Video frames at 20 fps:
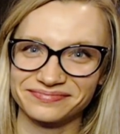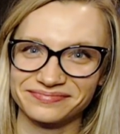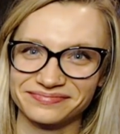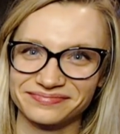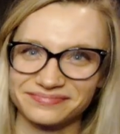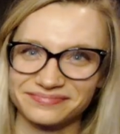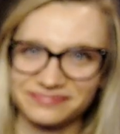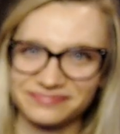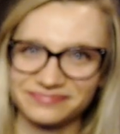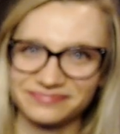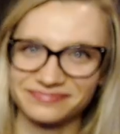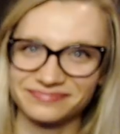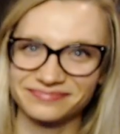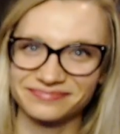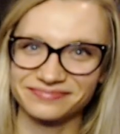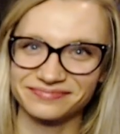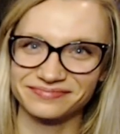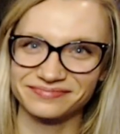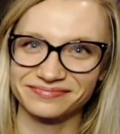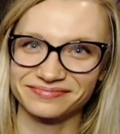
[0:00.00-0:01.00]

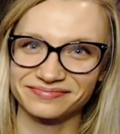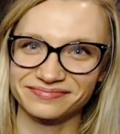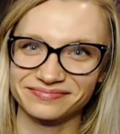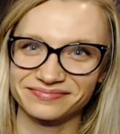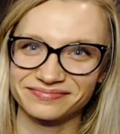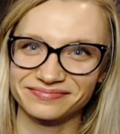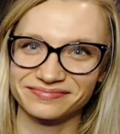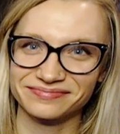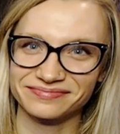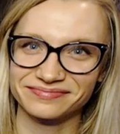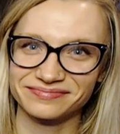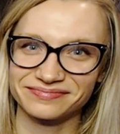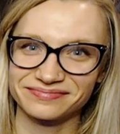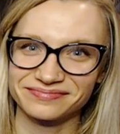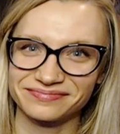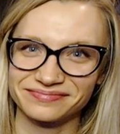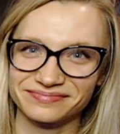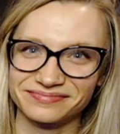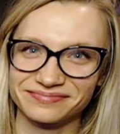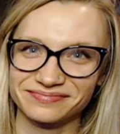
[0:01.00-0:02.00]

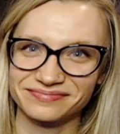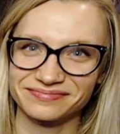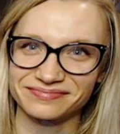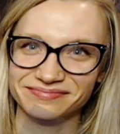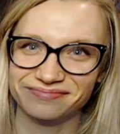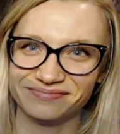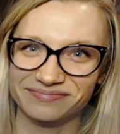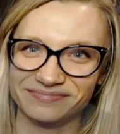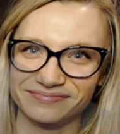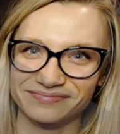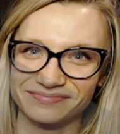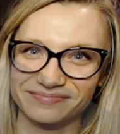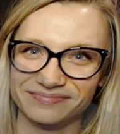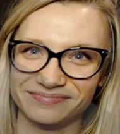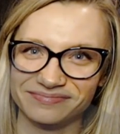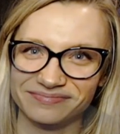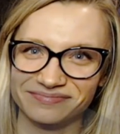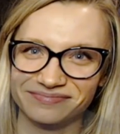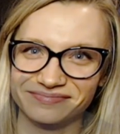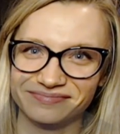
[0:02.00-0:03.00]

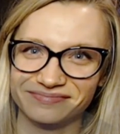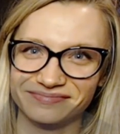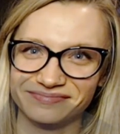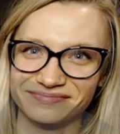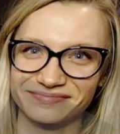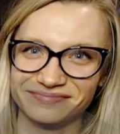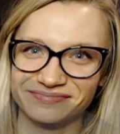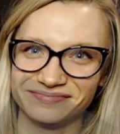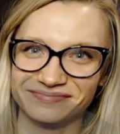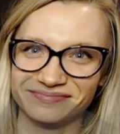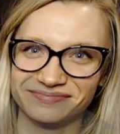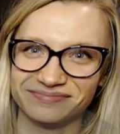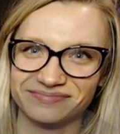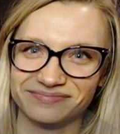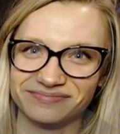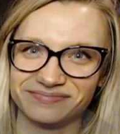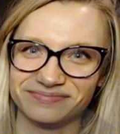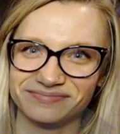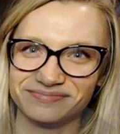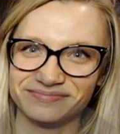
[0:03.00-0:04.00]

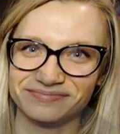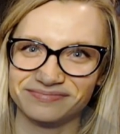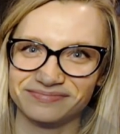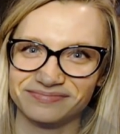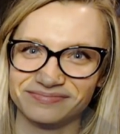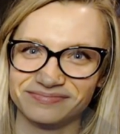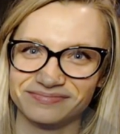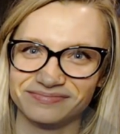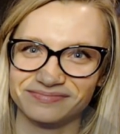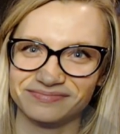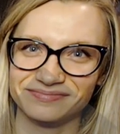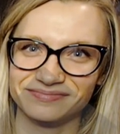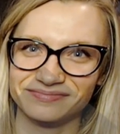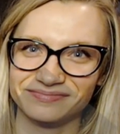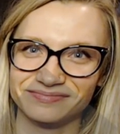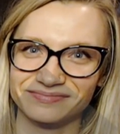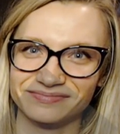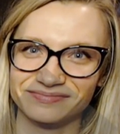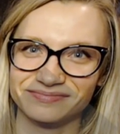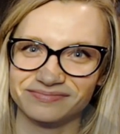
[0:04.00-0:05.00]

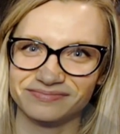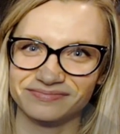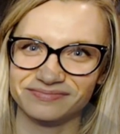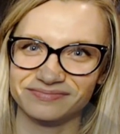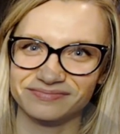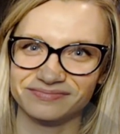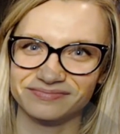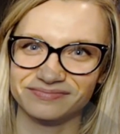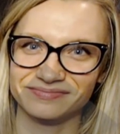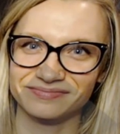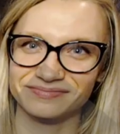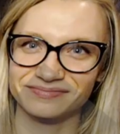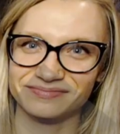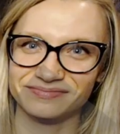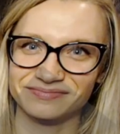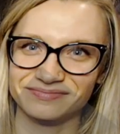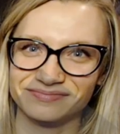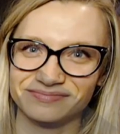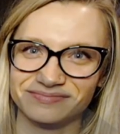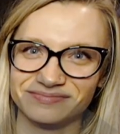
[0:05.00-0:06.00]

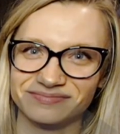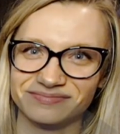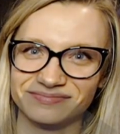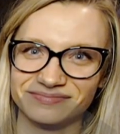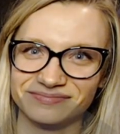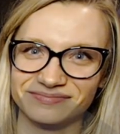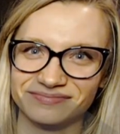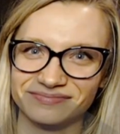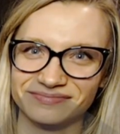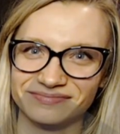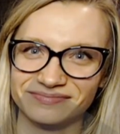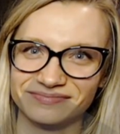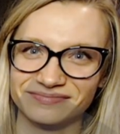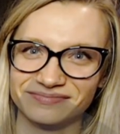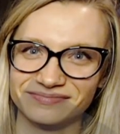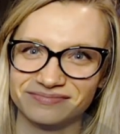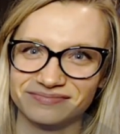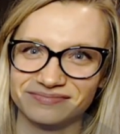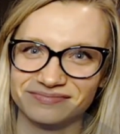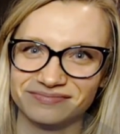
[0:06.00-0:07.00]

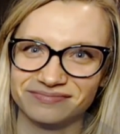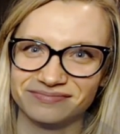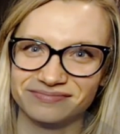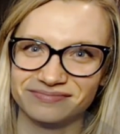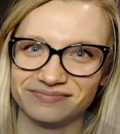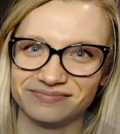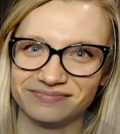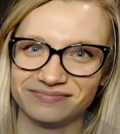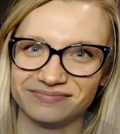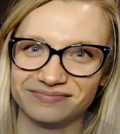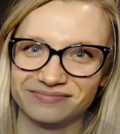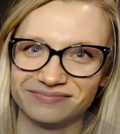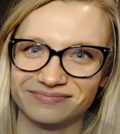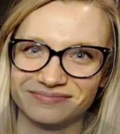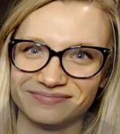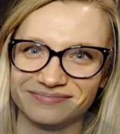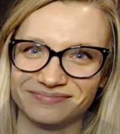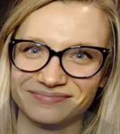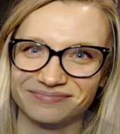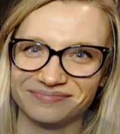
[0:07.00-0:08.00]
This person isn't speaking.